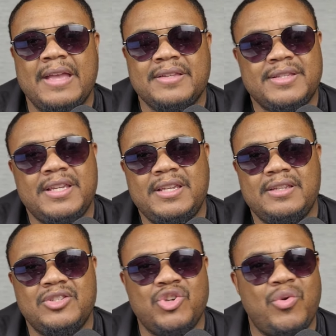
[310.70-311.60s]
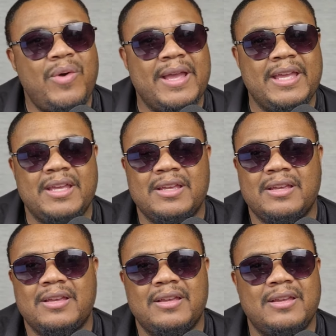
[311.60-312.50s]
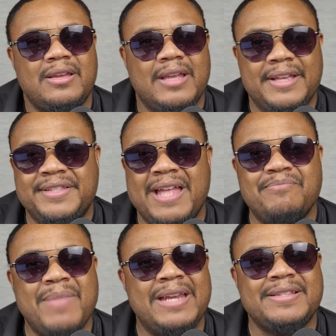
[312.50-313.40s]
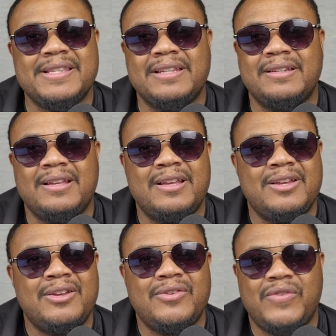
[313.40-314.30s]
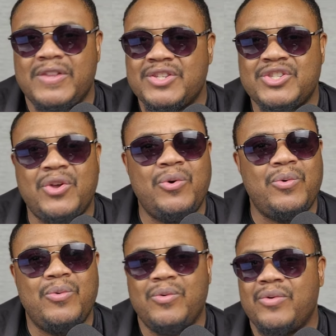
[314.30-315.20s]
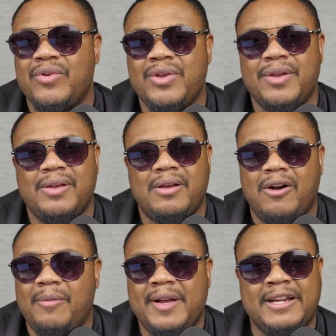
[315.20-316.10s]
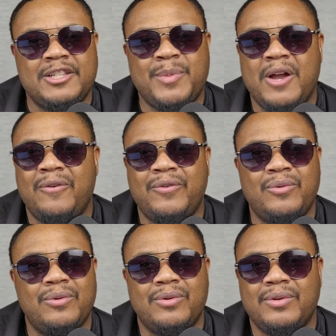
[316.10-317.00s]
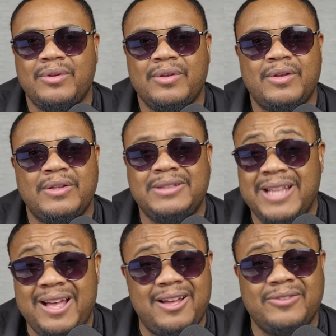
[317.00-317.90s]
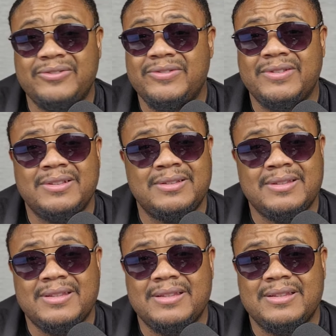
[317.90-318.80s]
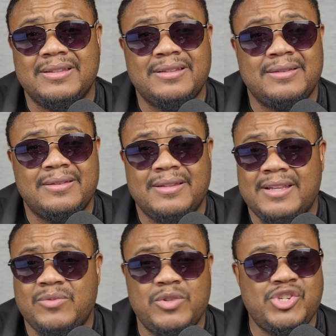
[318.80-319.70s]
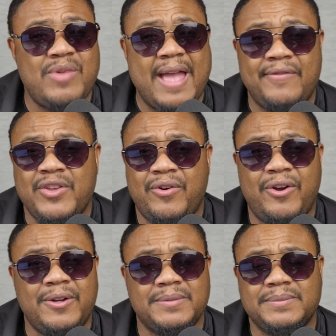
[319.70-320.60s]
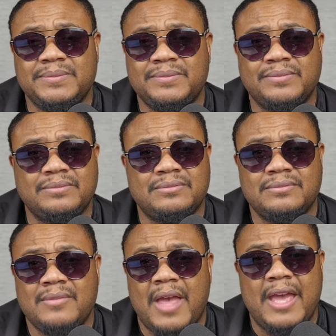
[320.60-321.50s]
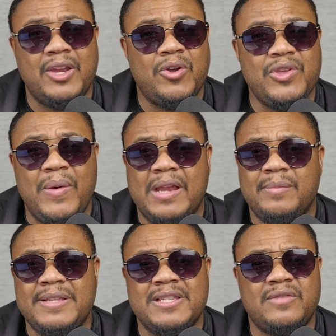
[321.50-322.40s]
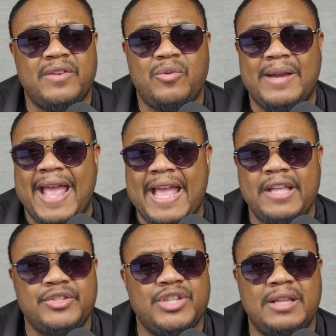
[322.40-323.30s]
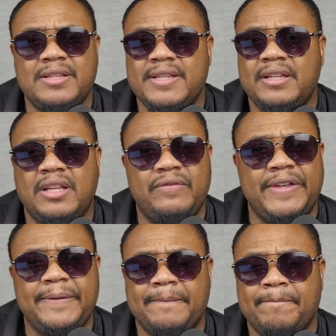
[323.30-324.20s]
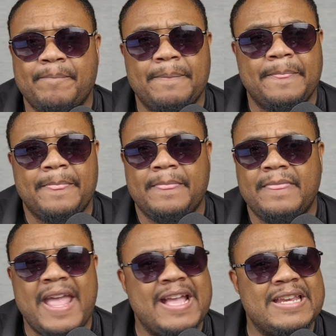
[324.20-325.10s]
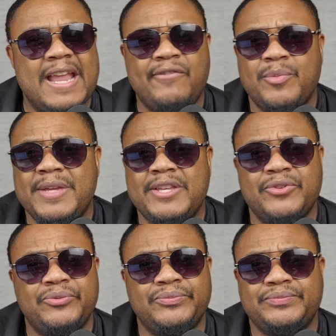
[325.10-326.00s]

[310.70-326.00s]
See, joy is that medicine for the soul Oh my God, that's powerful. Love is what you have in your heart, and all your enemies is filled with hate, jealousy, and envy. They can never be you.